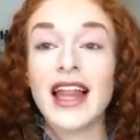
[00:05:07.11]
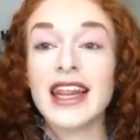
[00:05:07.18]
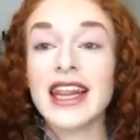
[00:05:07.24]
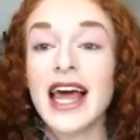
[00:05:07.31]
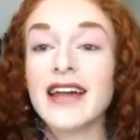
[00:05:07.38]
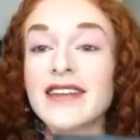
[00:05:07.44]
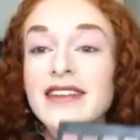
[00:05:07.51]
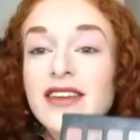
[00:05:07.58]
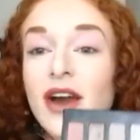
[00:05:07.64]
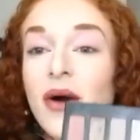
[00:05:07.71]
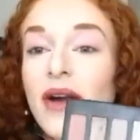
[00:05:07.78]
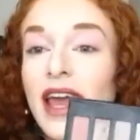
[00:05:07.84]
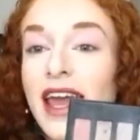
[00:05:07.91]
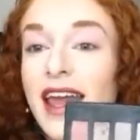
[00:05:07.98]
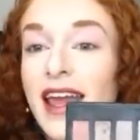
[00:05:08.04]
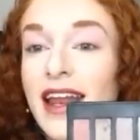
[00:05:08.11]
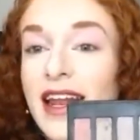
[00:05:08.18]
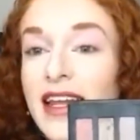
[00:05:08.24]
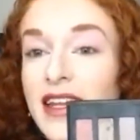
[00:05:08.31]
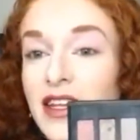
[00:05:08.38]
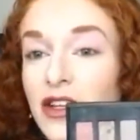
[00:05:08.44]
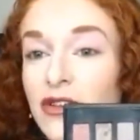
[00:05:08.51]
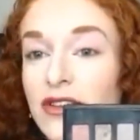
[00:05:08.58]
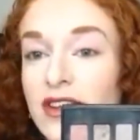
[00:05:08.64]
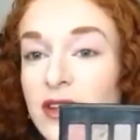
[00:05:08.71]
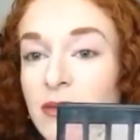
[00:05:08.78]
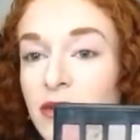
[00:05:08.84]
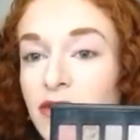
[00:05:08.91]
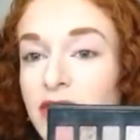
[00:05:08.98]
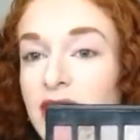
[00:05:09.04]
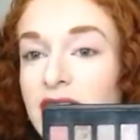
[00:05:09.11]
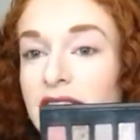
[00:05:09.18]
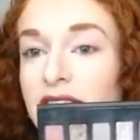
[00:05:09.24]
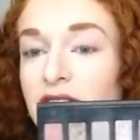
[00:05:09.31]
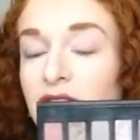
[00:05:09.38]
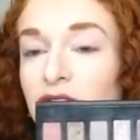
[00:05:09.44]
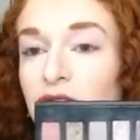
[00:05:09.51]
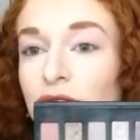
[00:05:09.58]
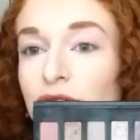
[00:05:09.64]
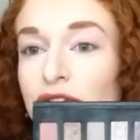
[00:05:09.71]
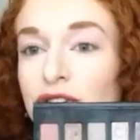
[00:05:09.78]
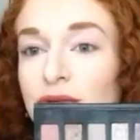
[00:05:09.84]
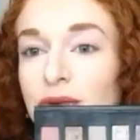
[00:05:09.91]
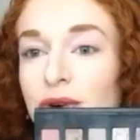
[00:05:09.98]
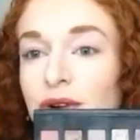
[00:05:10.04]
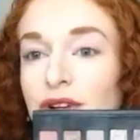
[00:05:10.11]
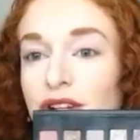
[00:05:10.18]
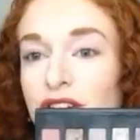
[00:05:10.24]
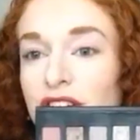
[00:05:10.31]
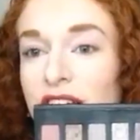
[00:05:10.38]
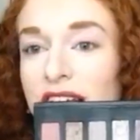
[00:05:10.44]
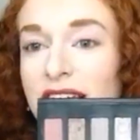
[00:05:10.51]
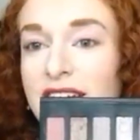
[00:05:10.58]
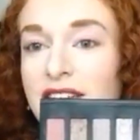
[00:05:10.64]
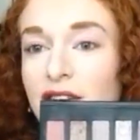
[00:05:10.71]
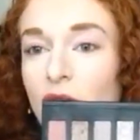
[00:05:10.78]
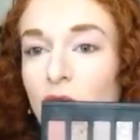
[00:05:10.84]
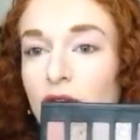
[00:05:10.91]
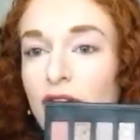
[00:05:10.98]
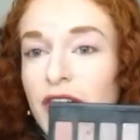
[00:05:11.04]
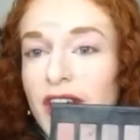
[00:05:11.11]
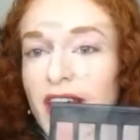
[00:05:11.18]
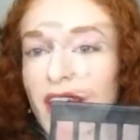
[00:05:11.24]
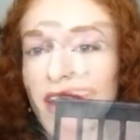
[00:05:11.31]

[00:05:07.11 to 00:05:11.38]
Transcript: let's go in and use some of these neutral shades over here.